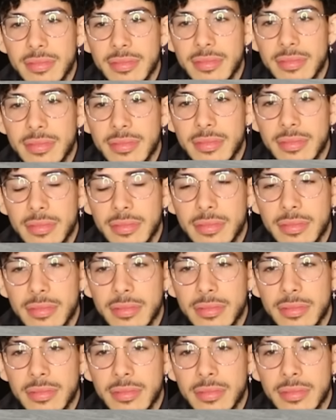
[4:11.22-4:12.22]

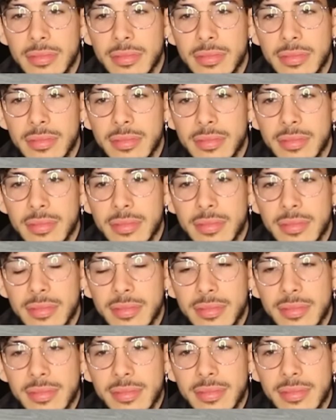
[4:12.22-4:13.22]

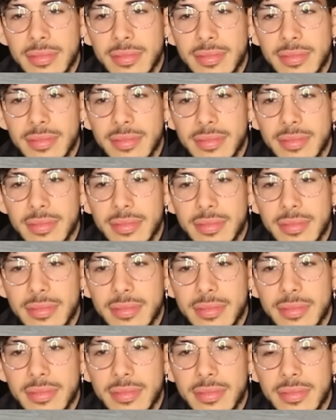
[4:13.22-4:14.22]

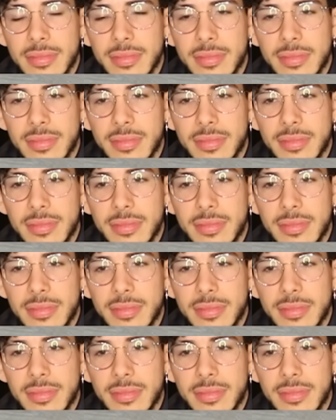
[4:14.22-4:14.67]
No words are spoken by the person on screen.